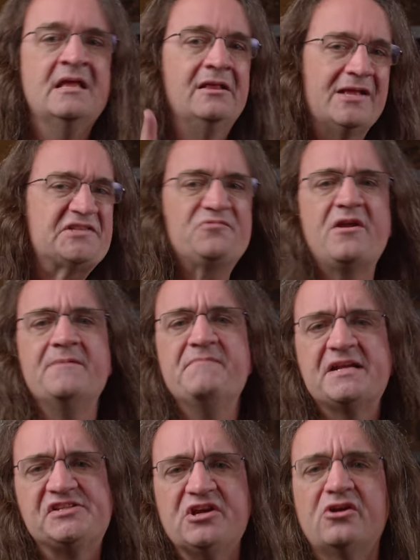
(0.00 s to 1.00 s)
Let's run a
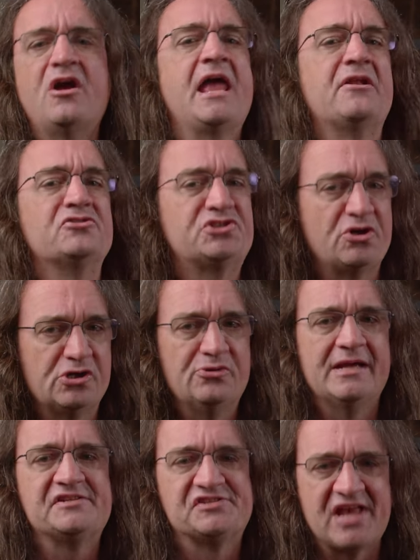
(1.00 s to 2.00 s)
mix here and I'll show you
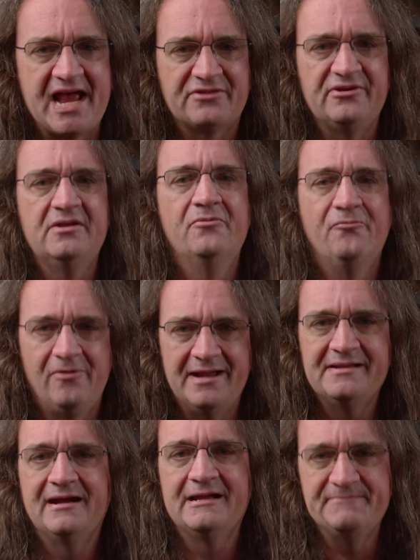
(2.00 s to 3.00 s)
exactly what I